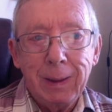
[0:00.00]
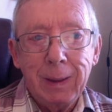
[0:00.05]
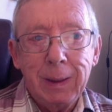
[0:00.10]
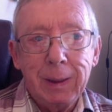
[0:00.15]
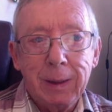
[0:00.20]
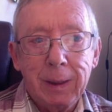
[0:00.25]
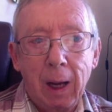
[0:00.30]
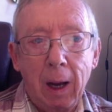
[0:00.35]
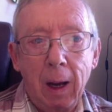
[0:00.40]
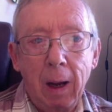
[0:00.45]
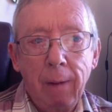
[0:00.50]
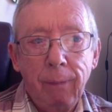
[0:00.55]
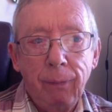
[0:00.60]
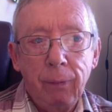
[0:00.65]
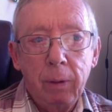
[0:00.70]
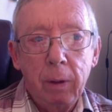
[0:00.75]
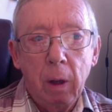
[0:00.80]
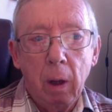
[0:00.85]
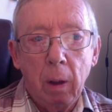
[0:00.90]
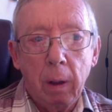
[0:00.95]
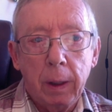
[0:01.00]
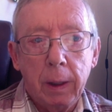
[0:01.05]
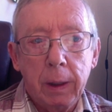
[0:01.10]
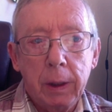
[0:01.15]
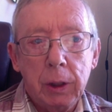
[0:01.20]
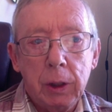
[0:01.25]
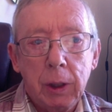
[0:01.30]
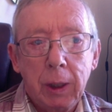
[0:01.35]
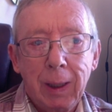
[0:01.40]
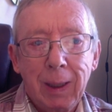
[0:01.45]
desire for
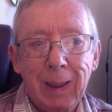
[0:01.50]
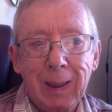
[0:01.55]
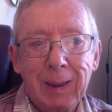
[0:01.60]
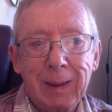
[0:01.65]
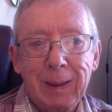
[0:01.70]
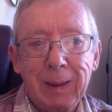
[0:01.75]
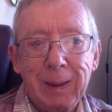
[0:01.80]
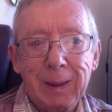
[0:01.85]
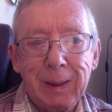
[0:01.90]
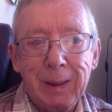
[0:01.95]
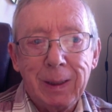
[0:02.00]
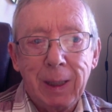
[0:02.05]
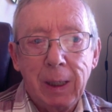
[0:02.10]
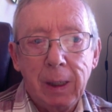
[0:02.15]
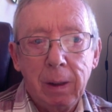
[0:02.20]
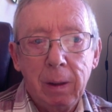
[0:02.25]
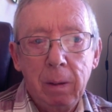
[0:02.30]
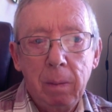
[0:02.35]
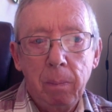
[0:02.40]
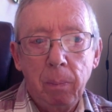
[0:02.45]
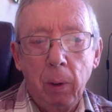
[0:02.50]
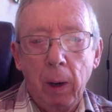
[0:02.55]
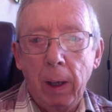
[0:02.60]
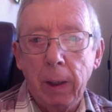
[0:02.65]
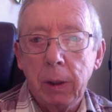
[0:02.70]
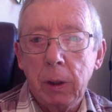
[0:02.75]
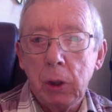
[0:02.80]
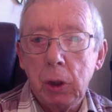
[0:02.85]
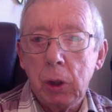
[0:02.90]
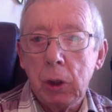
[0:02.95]
knowledge is the second
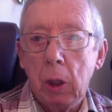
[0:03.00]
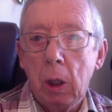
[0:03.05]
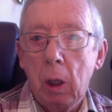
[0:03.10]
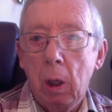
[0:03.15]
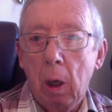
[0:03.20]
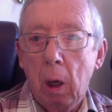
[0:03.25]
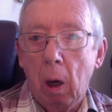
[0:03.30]
branch